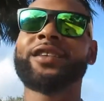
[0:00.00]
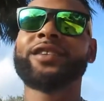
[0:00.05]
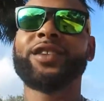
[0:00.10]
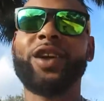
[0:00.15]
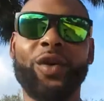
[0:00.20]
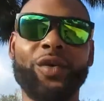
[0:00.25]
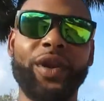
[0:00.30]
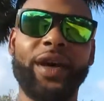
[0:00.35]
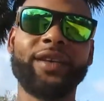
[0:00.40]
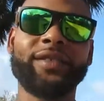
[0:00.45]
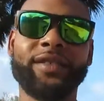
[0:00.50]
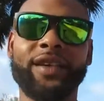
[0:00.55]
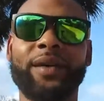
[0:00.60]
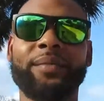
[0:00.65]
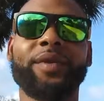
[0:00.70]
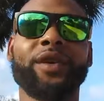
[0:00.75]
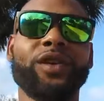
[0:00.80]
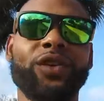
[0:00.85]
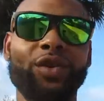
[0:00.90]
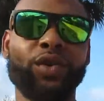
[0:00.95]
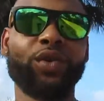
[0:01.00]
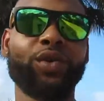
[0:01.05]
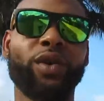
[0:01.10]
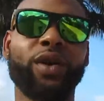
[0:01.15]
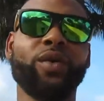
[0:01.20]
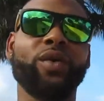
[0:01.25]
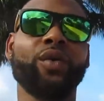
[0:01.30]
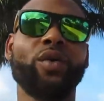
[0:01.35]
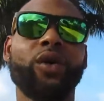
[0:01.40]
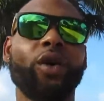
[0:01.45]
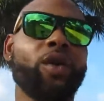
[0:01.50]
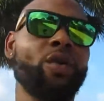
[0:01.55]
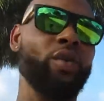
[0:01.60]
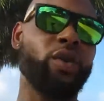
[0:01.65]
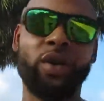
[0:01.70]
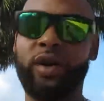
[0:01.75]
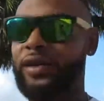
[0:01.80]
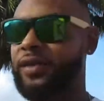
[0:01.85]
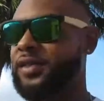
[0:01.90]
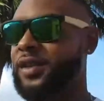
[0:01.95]
donate something to you and
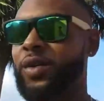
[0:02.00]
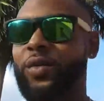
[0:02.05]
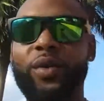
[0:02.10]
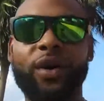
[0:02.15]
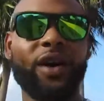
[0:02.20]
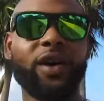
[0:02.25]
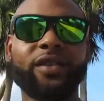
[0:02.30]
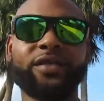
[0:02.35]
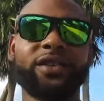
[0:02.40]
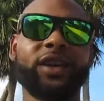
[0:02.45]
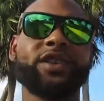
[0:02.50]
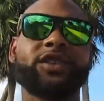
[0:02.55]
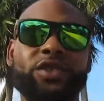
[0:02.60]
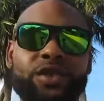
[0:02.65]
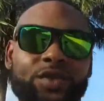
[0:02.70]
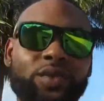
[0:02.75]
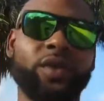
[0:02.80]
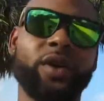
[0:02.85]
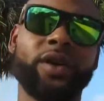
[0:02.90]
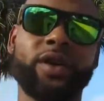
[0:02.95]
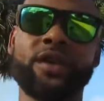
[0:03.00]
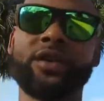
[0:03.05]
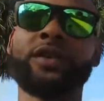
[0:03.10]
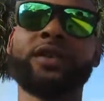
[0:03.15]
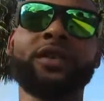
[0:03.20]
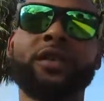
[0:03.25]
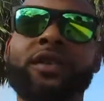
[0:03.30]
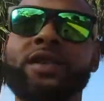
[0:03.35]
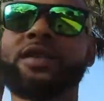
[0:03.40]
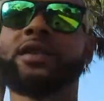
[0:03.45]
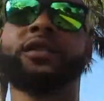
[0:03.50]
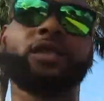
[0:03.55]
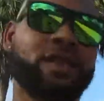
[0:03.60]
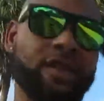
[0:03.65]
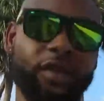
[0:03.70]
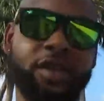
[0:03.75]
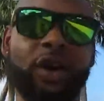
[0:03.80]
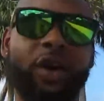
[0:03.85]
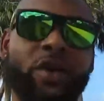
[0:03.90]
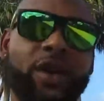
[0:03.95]
or, or somewhere else that you wanna
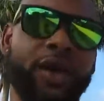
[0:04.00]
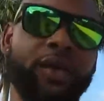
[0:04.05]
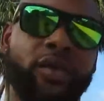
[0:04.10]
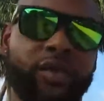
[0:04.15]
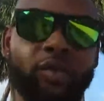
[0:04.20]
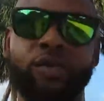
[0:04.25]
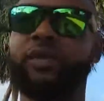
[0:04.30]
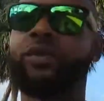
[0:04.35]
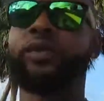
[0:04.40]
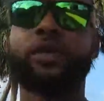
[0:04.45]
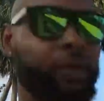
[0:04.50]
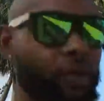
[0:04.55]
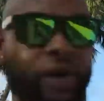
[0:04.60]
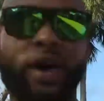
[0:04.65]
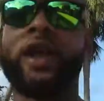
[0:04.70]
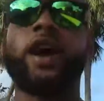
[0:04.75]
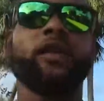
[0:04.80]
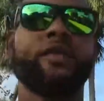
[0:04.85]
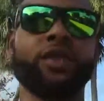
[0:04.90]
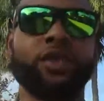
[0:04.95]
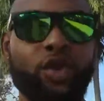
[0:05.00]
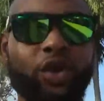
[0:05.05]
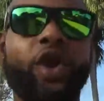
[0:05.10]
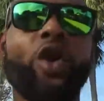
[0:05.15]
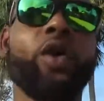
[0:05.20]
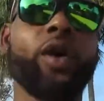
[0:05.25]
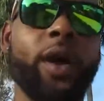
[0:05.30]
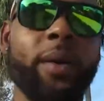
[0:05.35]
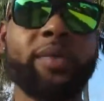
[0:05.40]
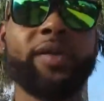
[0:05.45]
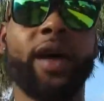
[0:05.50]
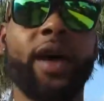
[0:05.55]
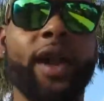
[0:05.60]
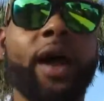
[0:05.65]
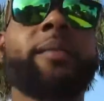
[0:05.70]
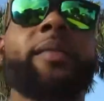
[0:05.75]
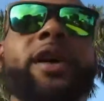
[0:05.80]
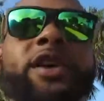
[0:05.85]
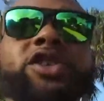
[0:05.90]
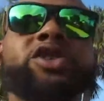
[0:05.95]
donate, so whatever. You know what I'm saying,
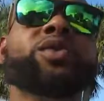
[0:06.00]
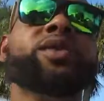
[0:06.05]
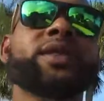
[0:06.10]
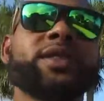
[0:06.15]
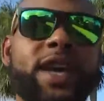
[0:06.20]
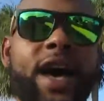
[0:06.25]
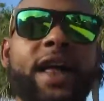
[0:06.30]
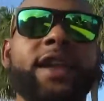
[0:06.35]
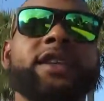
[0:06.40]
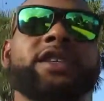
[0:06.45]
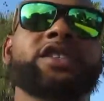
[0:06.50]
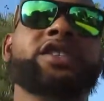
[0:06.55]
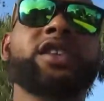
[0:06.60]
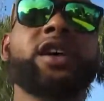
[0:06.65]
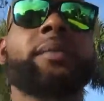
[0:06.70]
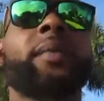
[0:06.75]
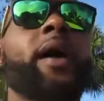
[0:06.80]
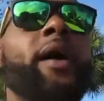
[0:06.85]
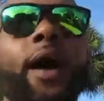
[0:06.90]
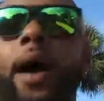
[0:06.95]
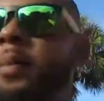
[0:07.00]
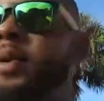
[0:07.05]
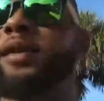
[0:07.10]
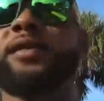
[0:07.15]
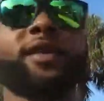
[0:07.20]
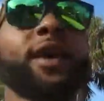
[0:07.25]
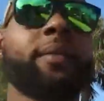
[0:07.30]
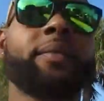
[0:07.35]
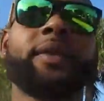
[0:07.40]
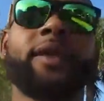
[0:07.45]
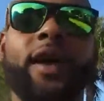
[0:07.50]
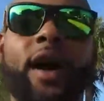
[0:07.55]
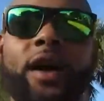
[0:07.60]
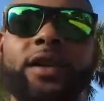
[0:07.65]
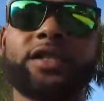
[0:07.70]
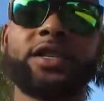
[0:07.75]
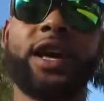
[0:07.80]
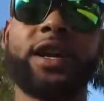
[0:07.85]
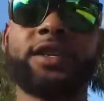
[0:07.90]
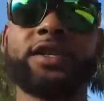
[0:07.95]
I'm issuing challenges. I'm, I'm accepting
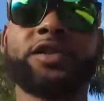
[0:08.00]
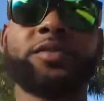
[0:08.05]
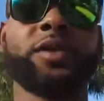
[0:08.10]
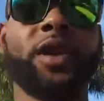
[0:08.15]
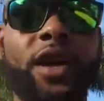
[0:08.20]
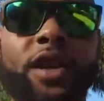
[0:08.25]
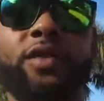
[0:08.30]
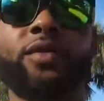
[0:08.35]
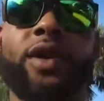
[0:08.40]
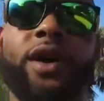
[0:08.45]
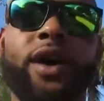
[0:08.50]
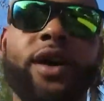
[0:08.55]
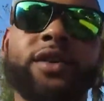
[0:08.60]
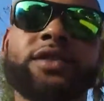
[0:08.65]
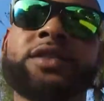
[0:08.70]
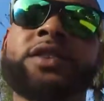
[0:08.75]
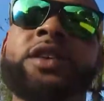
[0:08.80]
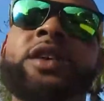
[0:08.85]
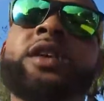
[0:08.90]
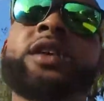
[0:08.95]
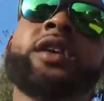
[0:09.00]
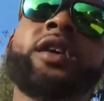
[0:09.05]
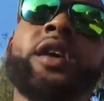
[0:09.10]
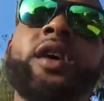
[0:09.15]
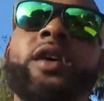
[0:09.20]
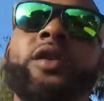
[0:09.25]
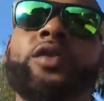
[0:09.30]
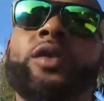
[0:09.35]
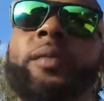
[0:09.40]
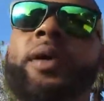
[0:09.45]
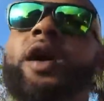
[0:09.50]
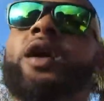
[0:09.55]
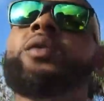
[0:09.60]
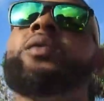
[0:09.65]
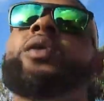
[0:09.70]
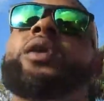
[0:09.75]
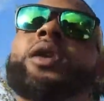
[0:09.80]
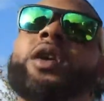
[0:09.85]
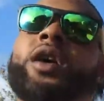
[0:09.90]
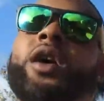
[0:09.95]
all challenges. But anyways,
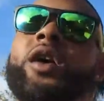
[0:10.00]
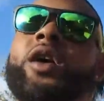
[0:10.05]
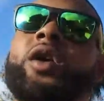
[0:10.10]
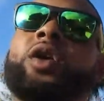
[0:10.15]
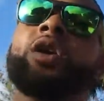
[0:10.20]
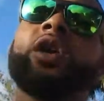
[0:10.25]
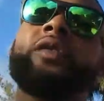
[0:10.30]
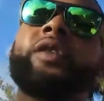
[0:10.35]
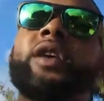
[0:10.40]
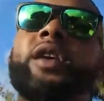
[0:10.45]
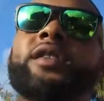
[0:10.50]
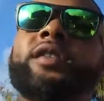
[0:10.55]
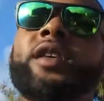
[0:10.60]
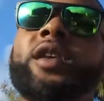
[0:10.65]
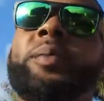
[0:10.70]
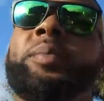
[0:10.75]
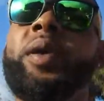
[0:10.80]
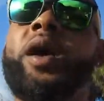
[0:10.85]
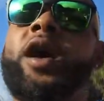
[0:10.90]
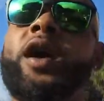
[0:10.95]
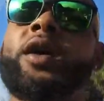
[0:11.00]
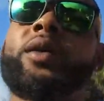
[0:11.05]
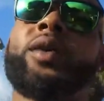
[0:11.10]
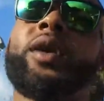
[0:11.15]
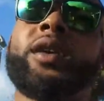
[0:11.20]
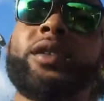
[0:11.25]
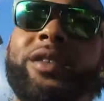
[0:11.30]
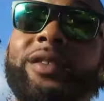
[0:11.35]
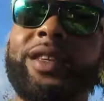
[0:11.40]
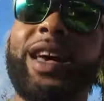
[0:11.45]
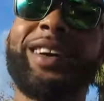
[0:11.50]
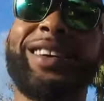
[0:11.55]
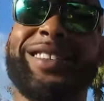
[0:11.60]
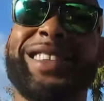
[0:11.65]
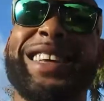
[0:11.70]
Ramel wanted to go on over here to the park where it looks like